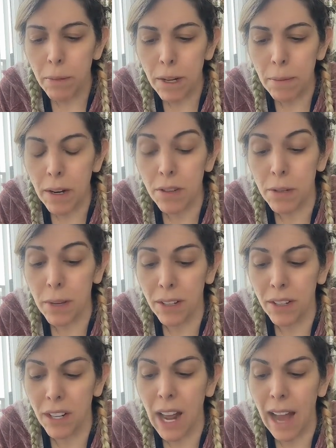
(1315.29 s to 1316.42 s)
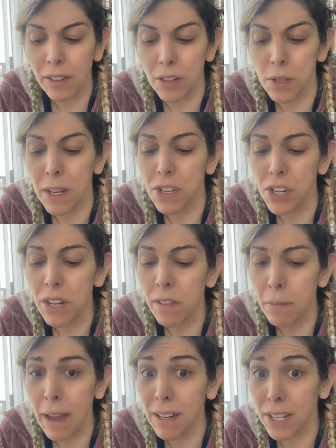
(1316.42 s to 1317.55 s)
The woman appeared to be a good actress because
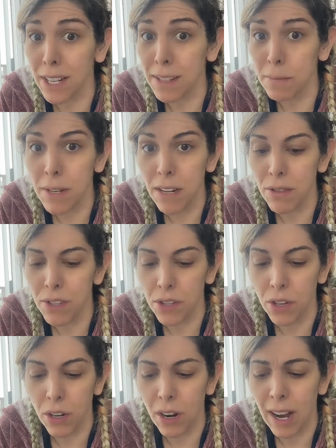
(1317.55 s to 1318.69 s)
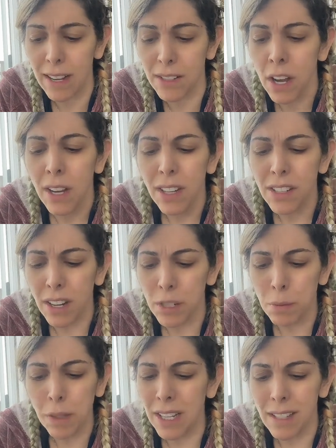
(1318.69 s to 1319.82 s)
she even managed to get some tears into her eyes.
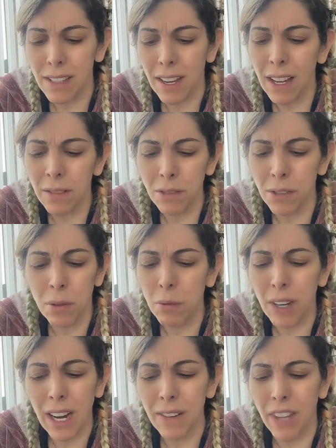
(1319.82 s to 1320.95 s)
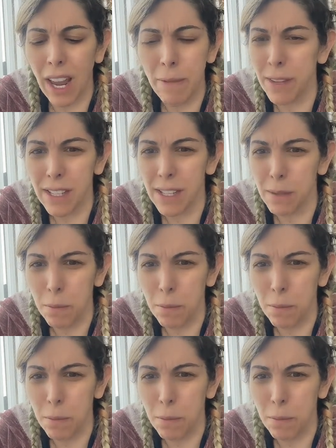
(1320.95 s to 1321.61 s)
Josh, please, I don't know what kind of game